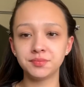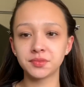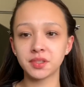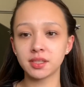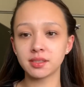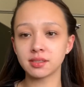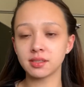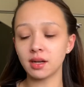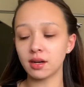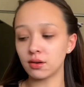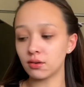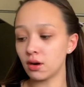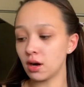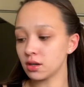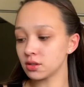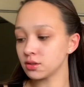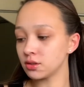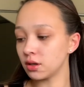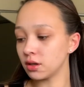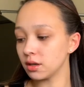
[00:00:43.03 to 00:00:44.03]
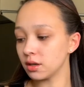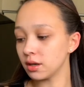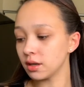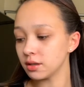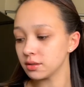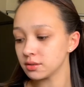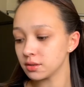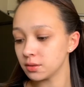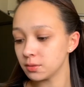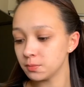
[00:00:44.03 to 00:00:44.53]
it's not a rock star today,
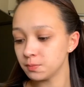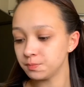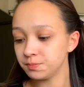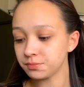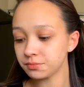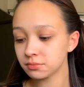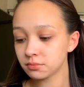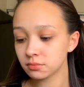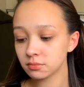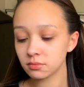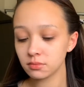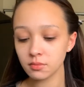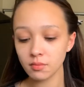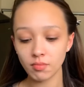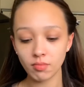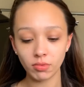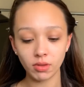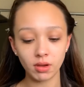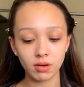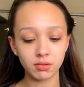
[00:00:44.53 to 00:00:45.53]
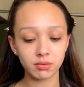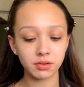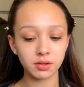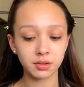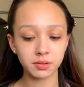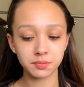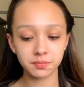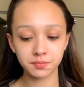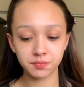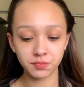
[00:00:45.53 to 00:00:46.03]
so
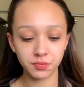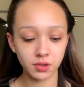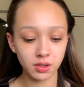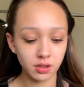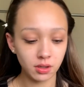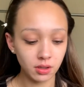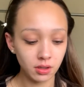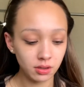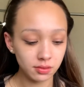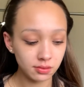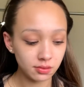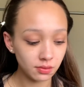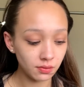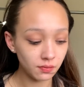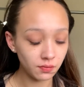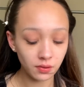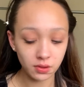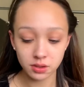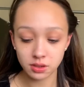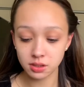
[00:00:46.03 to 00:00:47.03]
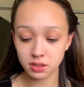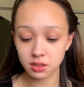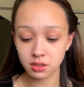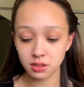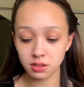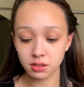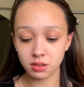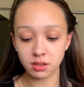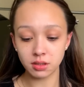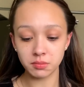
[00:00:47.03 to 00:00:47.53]
okay. So first
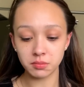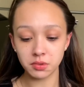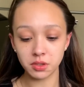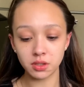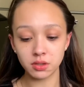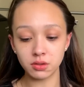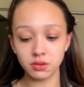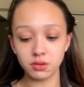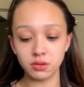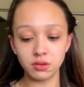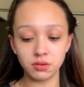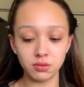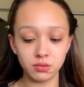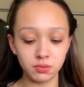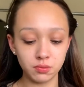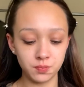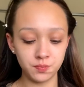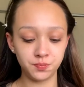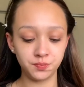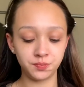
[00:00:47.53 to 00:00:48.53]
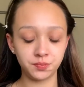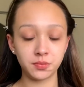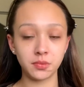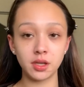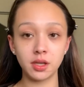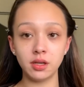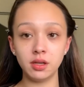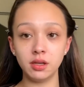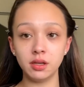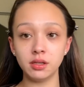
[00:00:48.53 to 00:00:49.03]
thing I'm gonna do
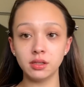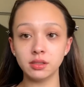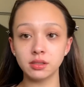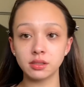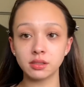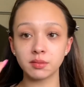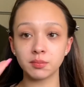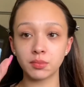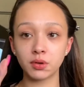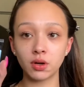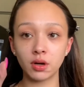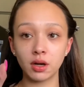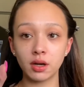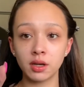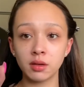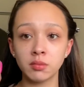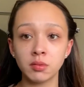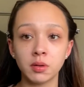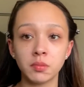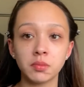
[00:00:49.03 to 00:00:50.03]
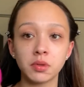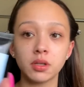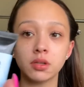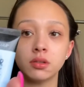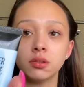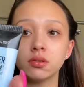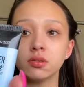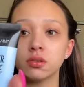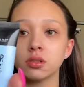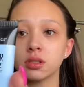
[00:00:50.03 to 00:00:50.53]
is prime. I'm
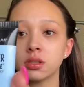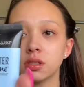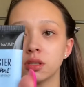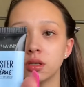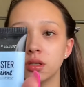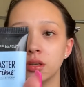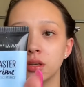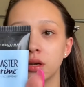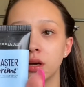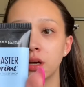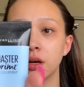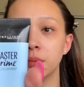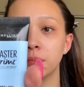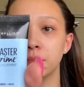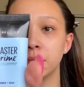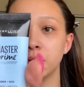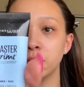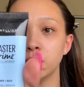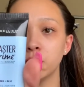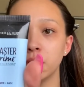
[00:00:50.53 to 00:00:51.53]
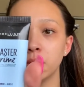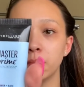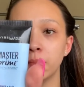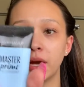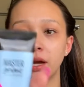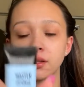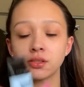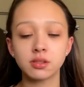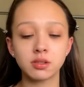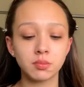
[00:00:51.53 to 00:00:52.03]
gonna use the Maybelline
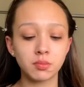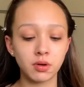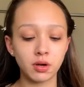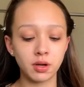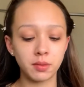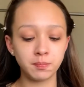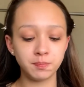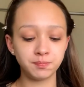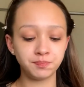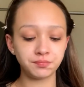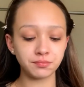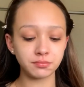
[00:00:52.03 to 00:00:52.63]
Master Prime.